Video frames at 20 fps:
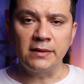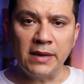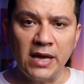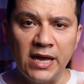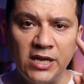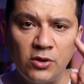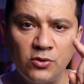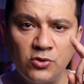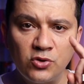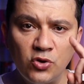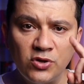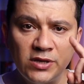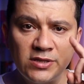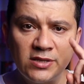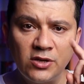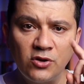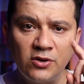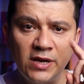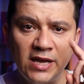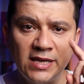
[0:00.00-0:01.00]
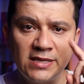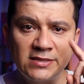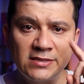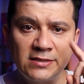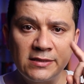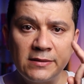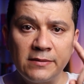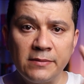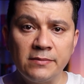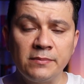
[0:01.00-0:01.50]
I don't look at their eyes,
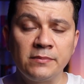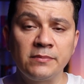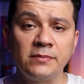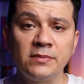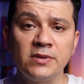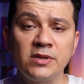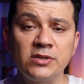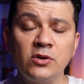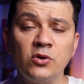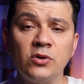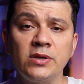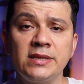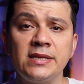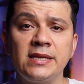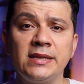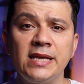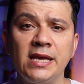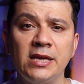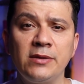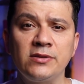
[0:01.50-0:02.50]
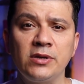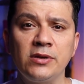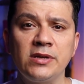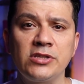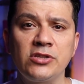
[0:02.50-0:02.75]
just look at the names on the